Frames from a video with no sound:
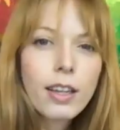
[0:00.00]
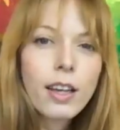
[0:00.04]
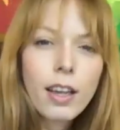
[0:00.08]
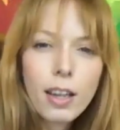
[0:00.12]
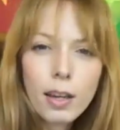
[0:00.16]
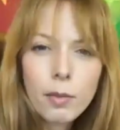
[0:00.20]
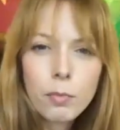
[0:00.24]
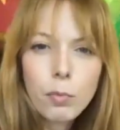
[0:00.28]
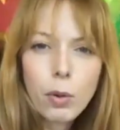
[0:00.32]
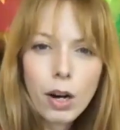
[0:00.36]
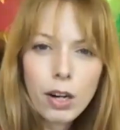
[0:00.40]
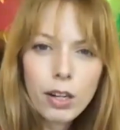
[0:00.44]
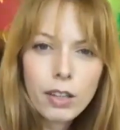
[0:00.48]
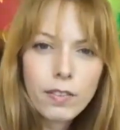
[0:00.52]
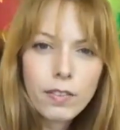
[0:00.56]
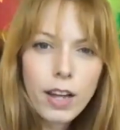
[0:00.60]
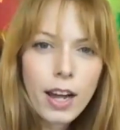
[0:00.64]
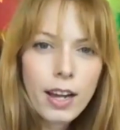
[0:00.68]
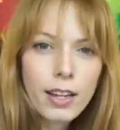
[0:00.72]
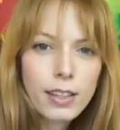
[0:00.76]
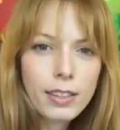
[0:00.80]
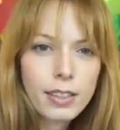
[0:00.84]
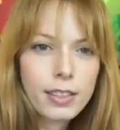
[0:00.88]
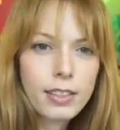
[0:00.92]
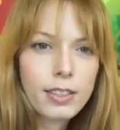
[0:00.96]
And part of
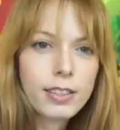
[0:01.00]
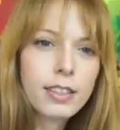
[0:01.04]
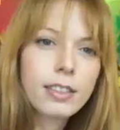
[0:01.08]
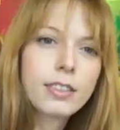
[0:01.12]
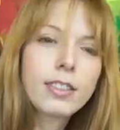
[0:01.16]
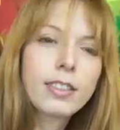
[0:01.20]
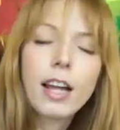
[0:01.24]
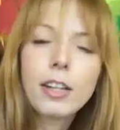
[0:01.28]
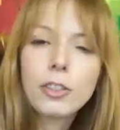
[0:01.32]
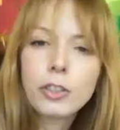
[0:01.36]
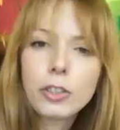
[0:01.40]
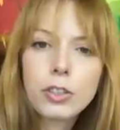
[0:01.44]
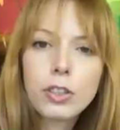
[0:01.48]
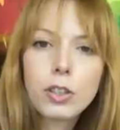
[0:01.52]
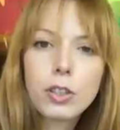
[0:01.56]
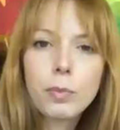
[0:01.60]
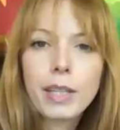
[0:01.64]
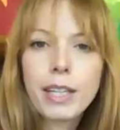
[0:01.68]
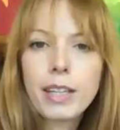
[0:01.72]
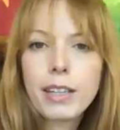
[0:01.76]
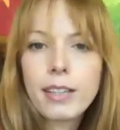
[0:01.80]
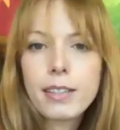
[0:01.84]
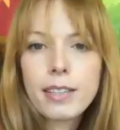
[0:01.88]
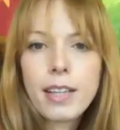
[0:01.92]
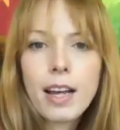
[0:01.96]
that is intentional
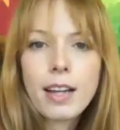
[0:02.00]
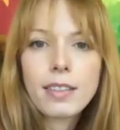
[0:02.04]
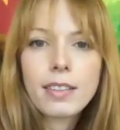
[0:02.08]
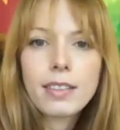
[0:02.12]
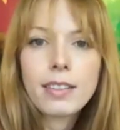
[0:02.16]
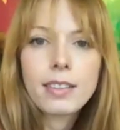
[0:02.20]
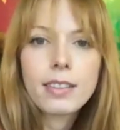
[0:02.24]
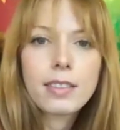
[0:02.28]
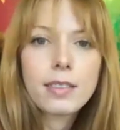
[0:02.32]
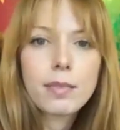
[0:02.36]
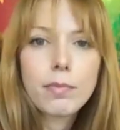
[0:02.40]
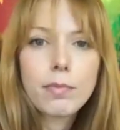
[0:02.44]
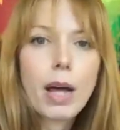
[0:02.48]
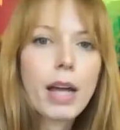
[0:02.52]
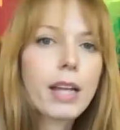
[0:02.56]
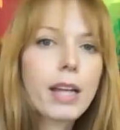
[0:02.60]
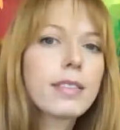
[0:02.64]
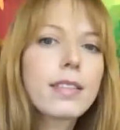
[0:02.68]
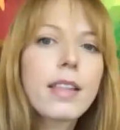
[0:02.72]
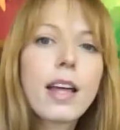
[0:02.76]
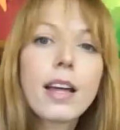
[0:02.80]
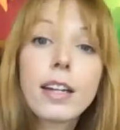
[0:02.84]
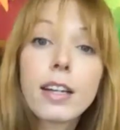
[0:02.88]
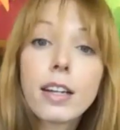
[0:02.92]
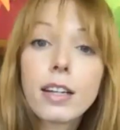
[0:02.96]
because that's my
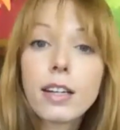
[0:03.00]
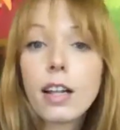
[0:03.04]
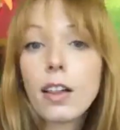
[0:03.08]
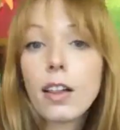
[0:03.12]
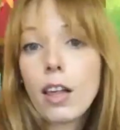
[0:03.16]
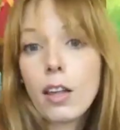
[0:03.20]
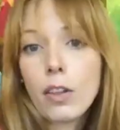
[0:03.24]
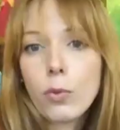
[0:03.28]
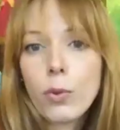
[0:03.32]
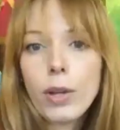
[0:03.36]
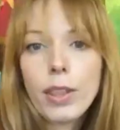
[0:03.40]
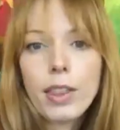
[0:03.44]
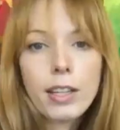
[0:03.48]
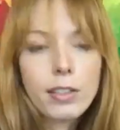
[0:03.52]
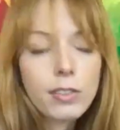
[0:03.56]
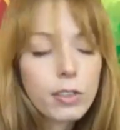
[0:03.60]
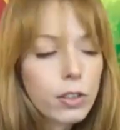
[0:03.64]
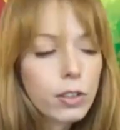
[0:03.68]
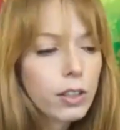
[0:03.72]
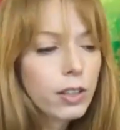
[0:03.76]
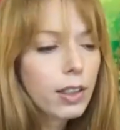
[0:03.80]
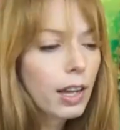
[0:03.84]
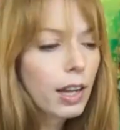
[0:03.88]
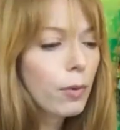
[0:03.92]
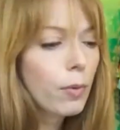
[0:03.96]
aesthetic and I like the way things
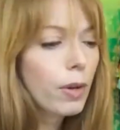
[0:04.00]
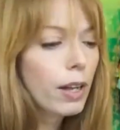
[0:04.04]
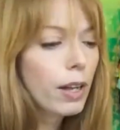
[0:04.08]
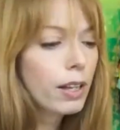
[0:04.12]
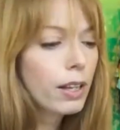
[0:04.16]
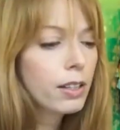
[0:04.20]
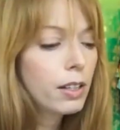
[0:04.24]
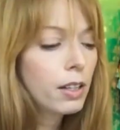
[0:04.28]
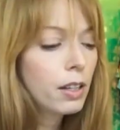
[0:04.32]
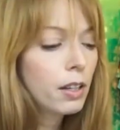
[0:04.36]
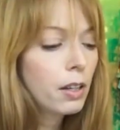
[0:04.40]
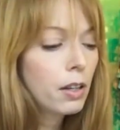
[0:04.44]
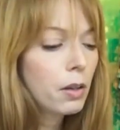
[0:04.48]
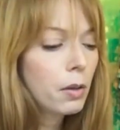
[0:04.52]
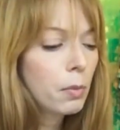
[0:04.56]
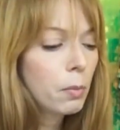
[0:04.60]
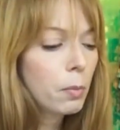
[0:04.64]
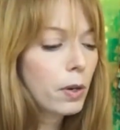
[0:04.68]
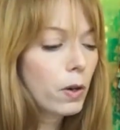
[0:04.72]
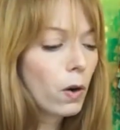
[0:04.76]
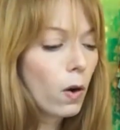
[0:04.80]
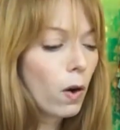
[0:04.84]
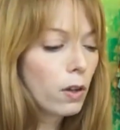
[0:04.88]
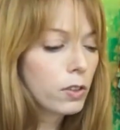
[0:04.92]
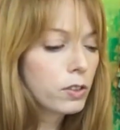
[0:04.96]
look that way.
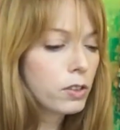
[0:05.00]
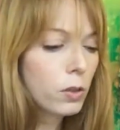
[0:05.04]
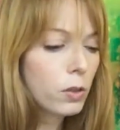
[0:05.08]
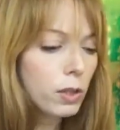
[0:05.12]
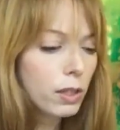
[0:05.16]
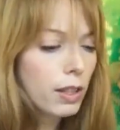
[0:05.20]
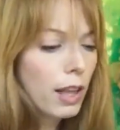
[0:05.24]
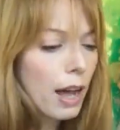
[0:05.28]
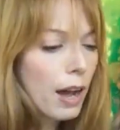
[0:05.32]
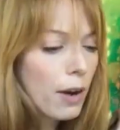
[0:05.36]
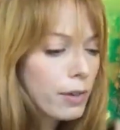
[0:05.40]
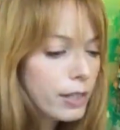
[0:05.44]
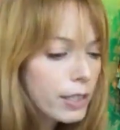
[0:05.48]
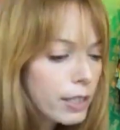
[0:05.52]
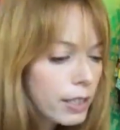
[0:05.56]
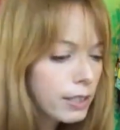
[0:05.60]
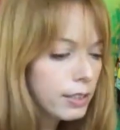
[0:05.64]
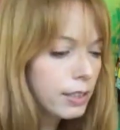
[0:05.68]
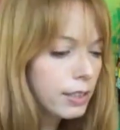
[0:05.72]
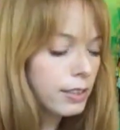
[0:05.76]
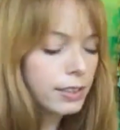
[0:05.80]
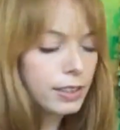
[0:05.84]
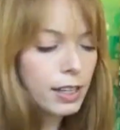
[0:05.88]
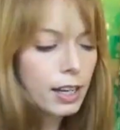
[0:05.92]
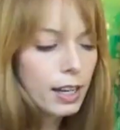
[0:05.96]
But also allowing it
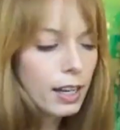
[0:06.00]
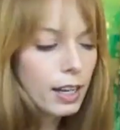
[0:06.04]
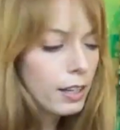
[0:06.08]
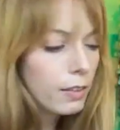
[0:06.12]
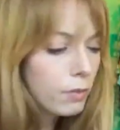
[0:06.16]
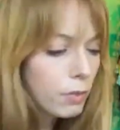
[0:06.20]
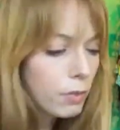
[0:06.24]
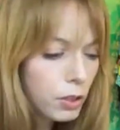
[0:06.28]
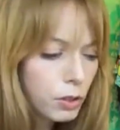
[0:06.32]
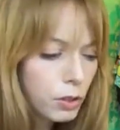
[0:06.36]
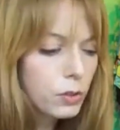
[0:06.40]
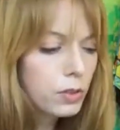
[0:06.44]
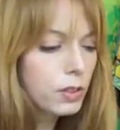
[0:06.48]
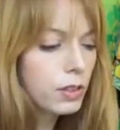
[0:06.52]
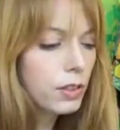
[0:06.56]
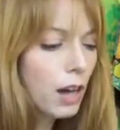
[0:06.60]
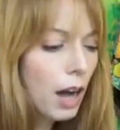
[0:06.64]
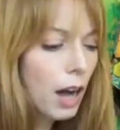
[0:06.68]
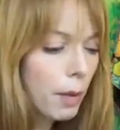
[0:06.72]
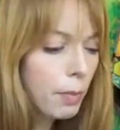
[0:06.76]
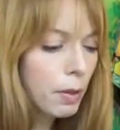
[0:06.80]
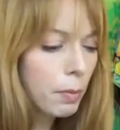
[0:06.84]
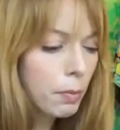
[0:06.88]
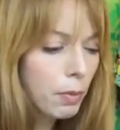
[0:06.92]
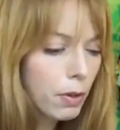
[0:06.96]
to stay loose and
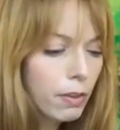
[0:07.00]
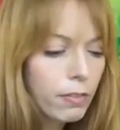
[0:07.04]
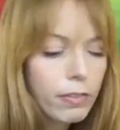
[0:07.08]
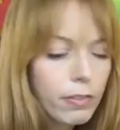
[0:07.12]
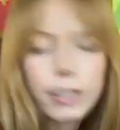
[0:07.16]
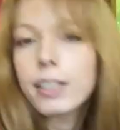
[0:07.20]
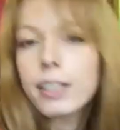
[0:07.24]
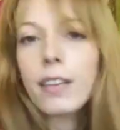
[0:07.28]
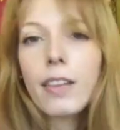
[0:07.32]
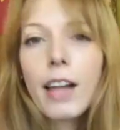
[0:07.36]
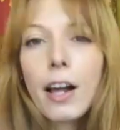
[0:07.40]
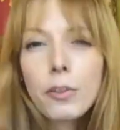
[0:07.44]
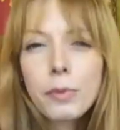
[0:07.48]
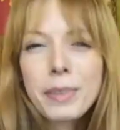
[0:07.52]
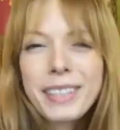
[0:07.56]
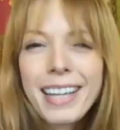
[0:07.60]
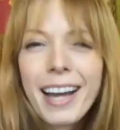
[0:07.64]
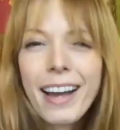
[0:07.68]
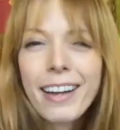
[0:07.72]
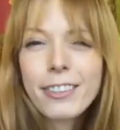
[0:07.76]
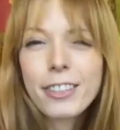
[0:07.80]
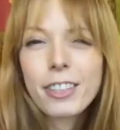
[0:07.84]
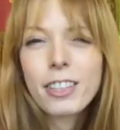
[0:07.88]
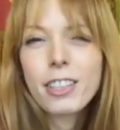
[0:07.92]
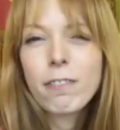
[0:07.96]
not be perfect allows me
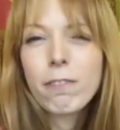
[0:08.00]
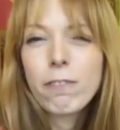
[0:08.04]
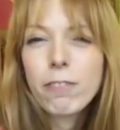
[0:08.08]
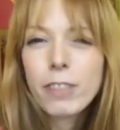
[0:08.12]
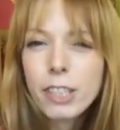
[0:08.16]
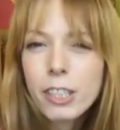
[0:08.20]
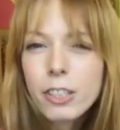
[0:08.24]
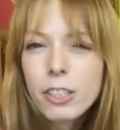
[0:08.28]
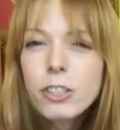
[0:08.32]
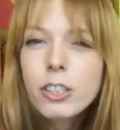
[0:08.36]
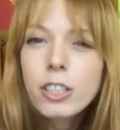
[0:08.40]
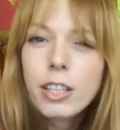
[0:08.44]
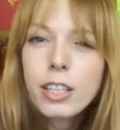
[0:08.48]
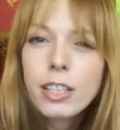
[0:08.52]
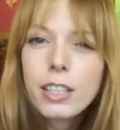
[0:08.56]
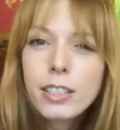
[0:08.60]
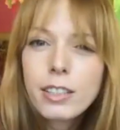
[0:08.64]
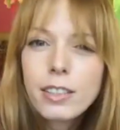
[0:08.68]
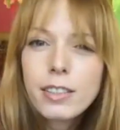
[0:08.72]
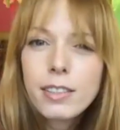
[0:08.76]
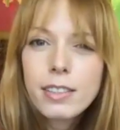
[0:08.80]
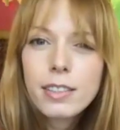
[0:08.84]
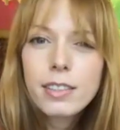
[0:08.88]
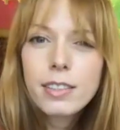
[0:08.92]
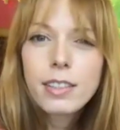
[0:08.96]
to actually finish
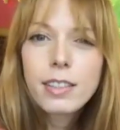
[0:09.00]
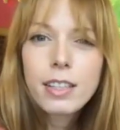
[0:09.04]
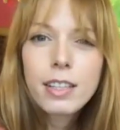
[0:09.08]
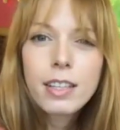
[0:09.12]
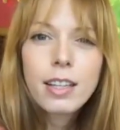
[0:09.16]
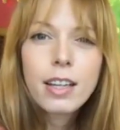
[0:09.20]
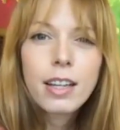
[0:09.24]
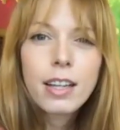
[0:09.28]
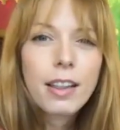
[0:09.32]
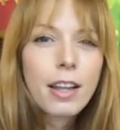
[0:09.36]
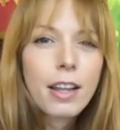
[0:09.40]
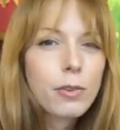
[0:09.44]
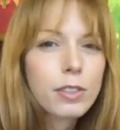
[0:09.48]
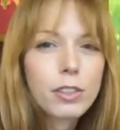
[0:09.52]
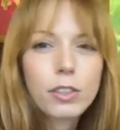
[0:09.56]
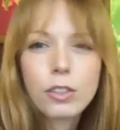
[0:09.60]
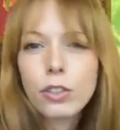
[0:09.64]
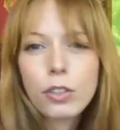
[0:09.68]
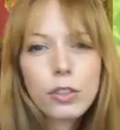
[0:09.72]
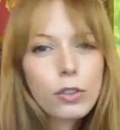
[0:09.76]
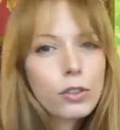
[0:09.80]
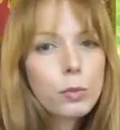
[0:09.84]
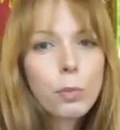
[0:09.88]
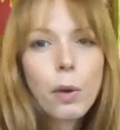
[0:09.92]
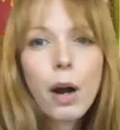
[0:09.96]
things. And that was a
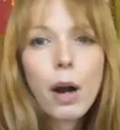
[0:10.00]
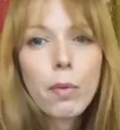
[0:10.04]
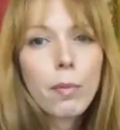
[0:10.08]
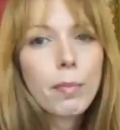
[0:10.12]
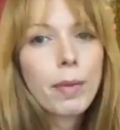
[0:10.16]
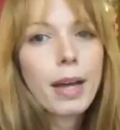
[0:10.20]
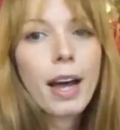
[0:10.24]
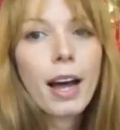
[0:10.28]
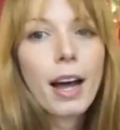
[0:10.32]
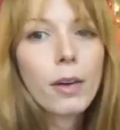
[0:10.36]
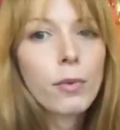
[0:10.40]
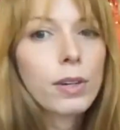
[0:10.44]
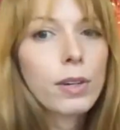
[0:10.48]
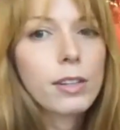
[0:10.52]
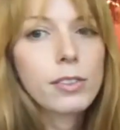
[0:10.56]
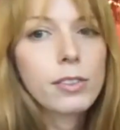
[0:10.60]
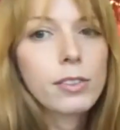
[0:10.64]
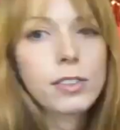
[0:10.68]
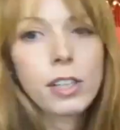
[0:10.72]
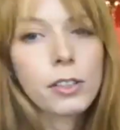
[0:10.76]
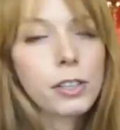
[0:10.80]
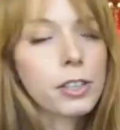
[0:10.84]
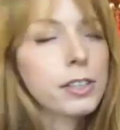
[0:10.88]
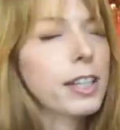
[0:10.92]
huge problem I had when I was younger.